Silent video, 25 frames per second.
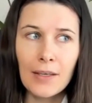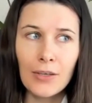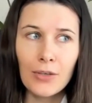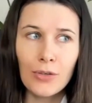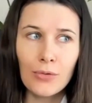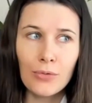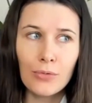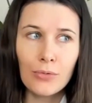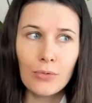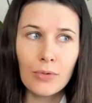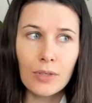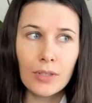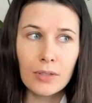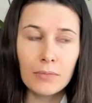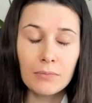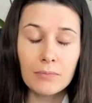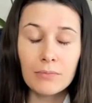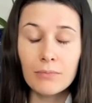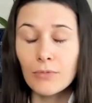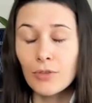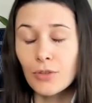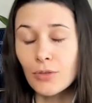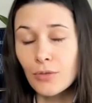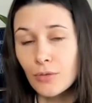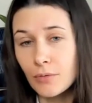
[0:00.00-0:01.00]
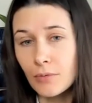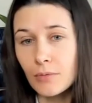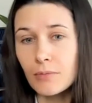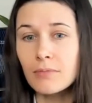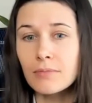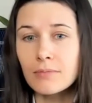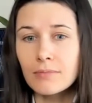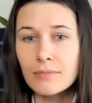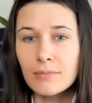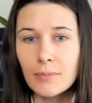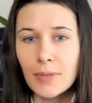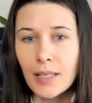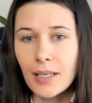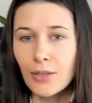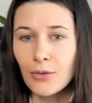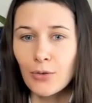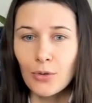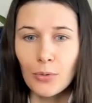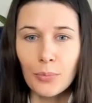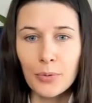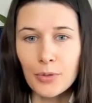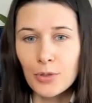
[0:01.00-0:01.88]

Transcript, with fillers: your you like your